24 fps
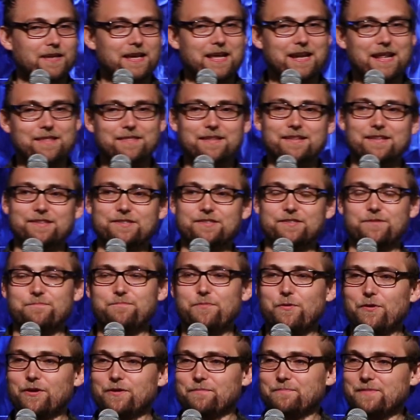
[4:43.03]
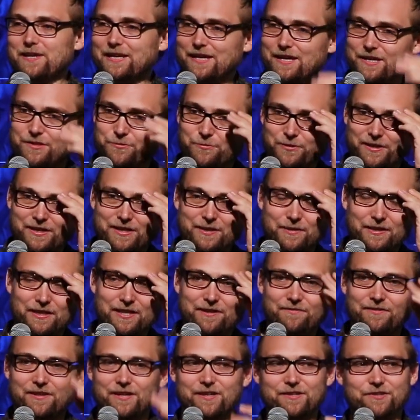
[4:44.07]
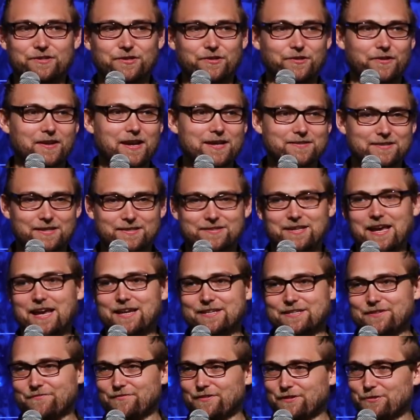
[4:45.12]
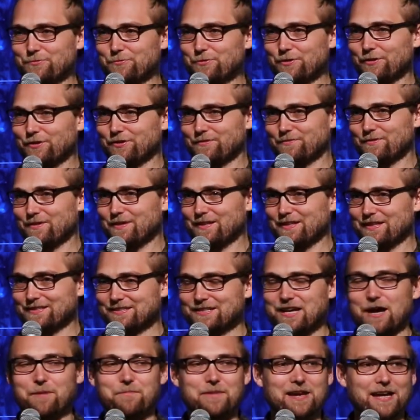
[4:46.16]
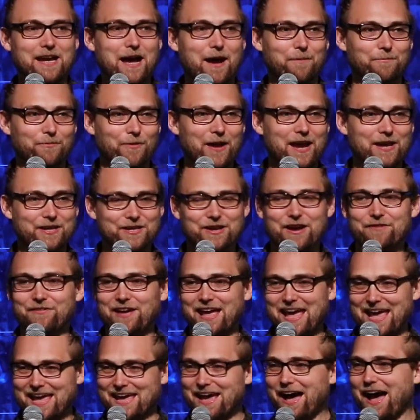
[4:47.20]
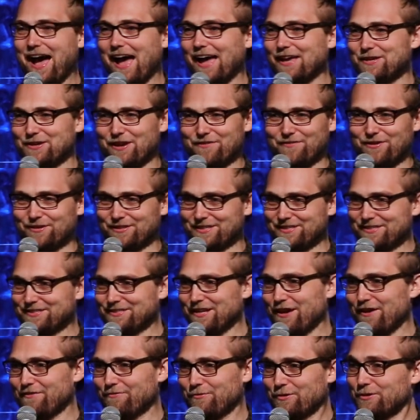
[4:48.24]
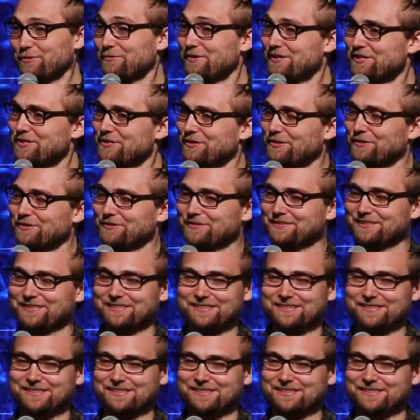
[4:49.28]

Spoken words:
And I think this is important because we're going to live in this crazy scientific world that's coming up, right? You have AI, you have all this stuff. What do we do?